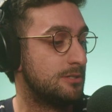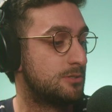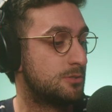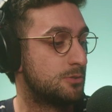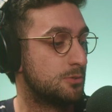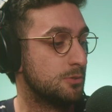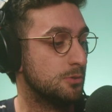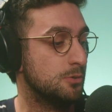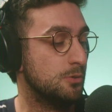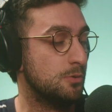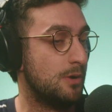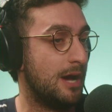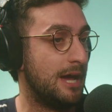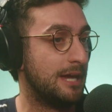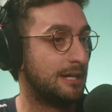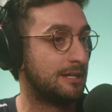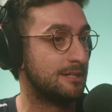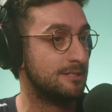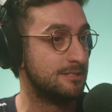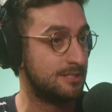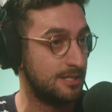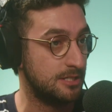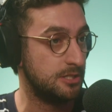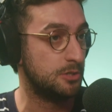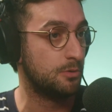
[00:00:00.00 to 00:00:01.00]
to a
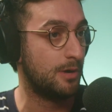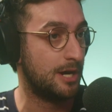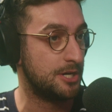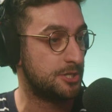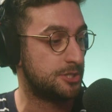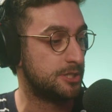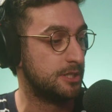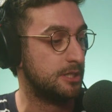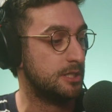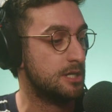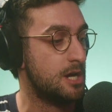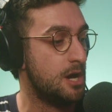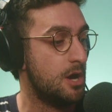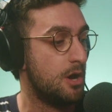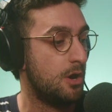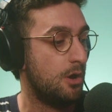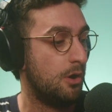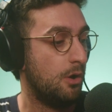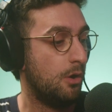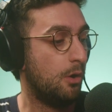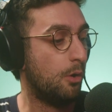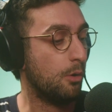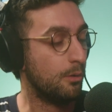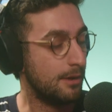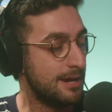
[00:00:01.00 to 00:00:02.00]
continuation
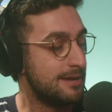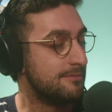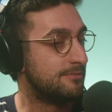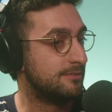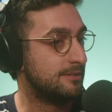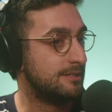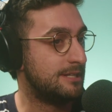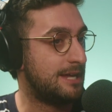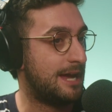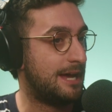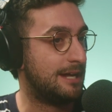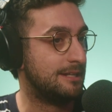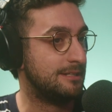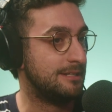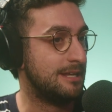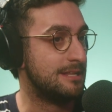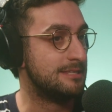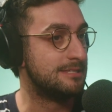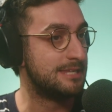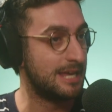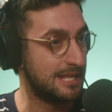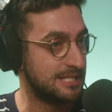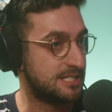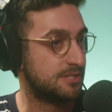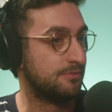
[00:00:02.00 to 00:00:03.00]
or even an
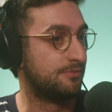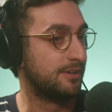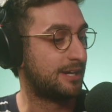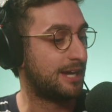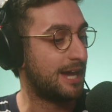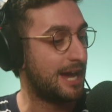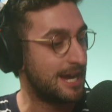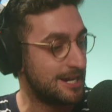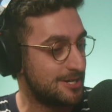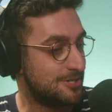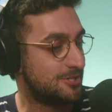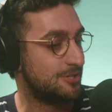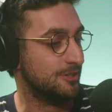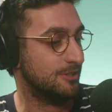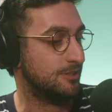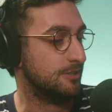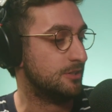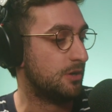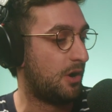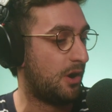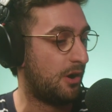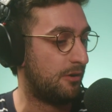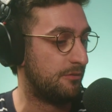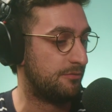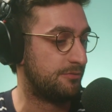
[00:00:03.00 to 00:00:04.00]

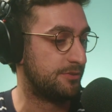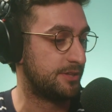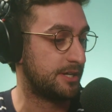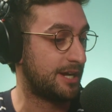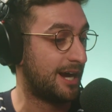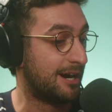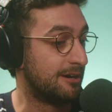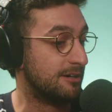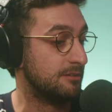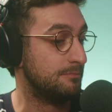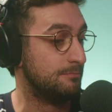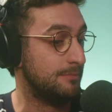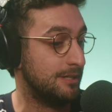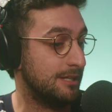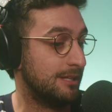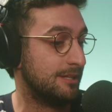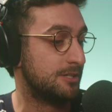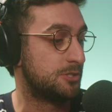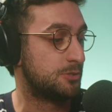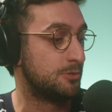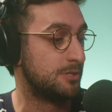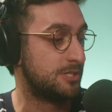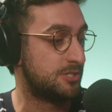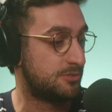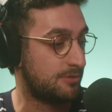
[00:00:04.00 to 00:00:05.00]
intensification of the current
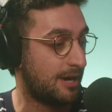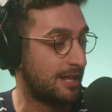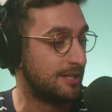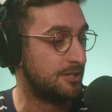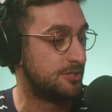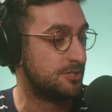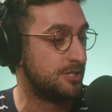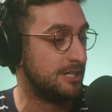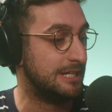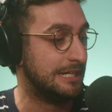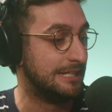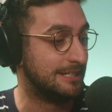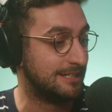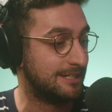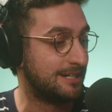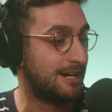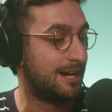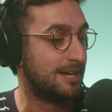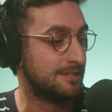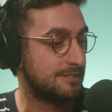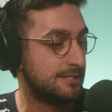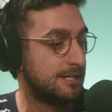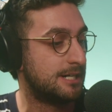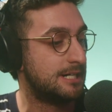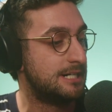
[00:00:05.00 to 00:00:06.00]
military strategy in
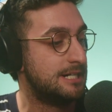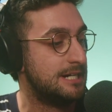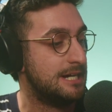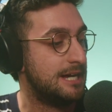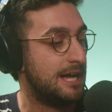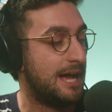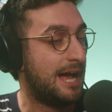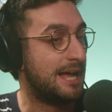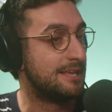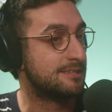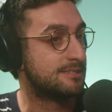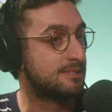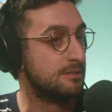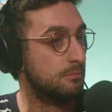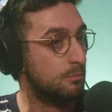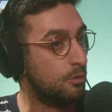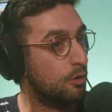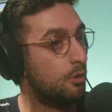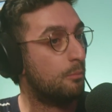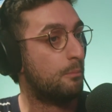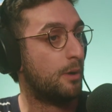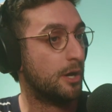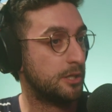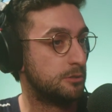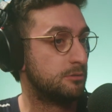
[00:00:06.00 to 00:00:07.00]
Gaza as the
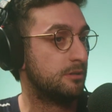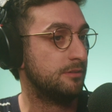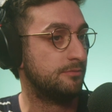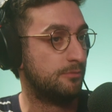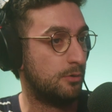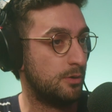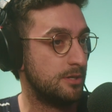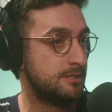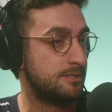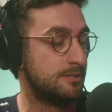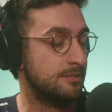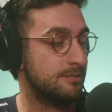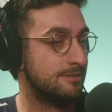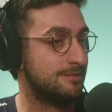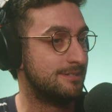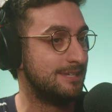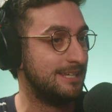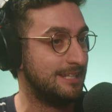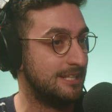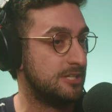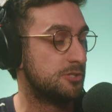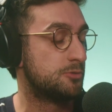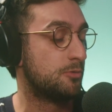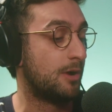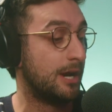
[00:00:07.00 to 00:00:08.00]
more moderate voices
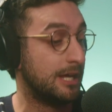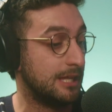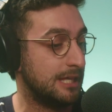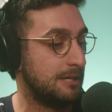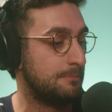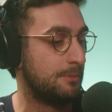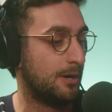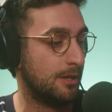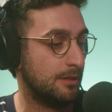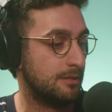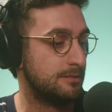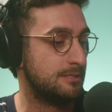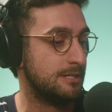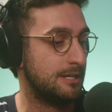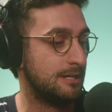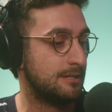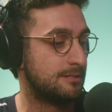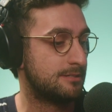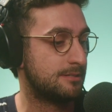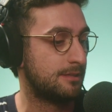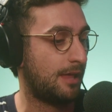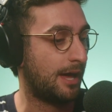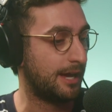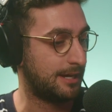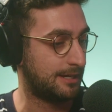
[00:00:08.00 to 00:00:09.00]
in Israeli
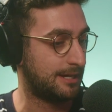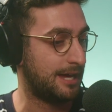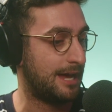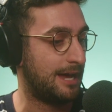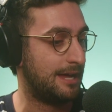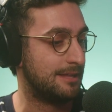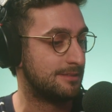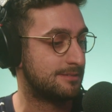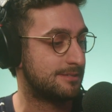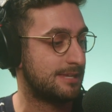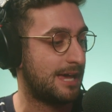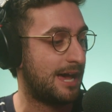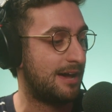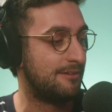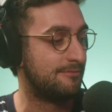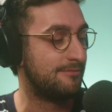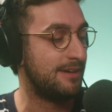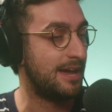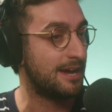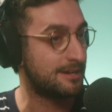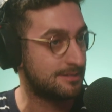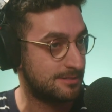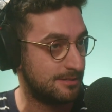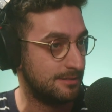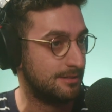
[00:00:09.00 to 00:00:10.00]
politics, like Gantz, have
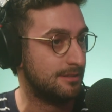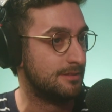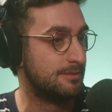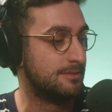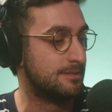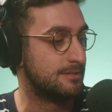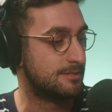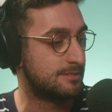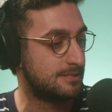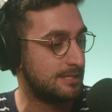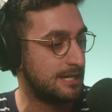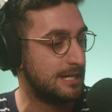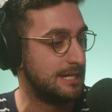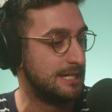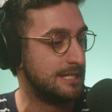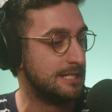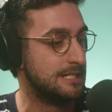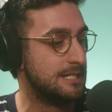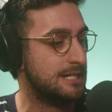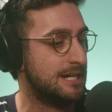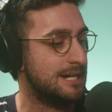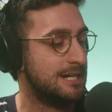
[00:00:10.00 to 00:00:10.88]
exited the scene.